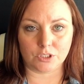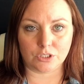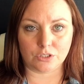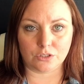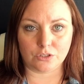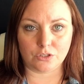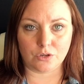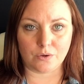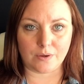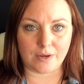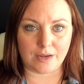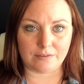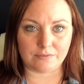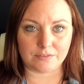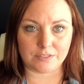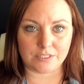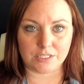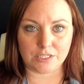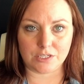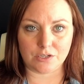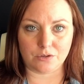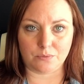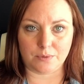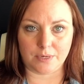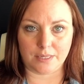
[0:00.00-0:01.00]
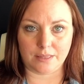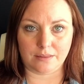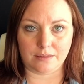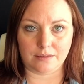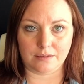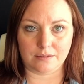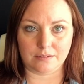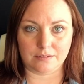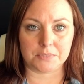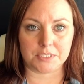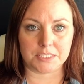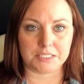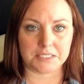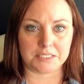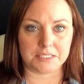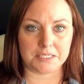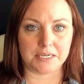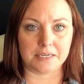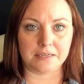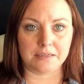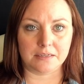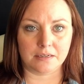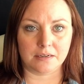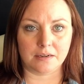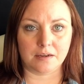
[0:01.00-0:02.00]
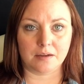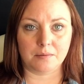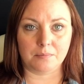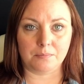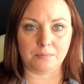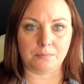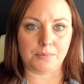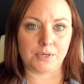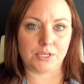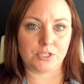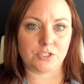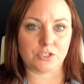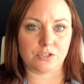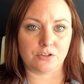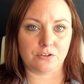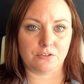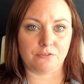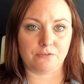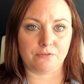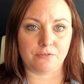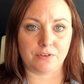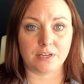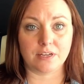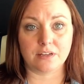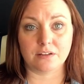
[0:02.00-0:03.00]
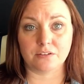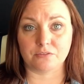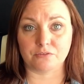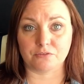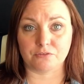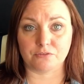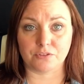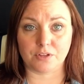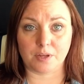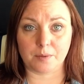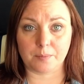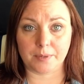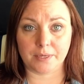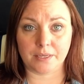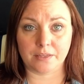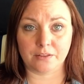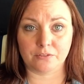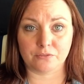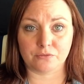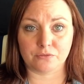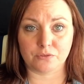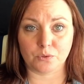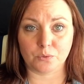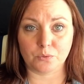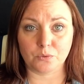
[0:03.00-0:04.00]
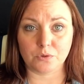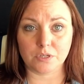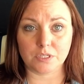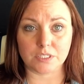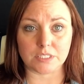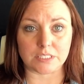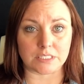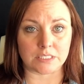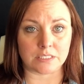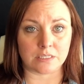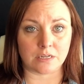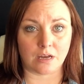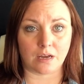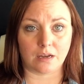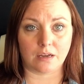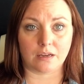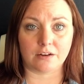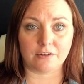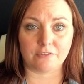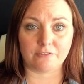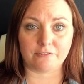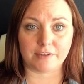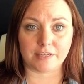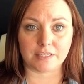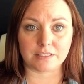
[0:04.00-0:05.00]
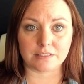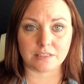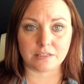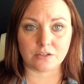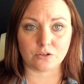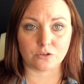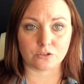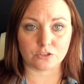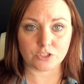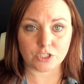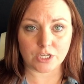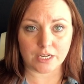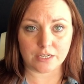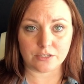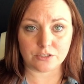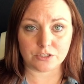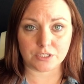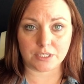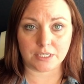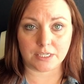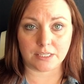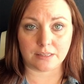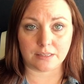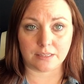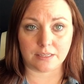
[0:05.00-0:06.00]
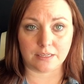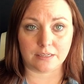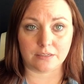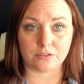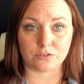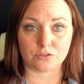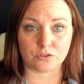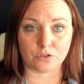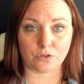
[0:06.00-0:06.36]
and you have to deal with it. Standing up and pitching a fit and flopping on the floor is not going to fix it or change anything,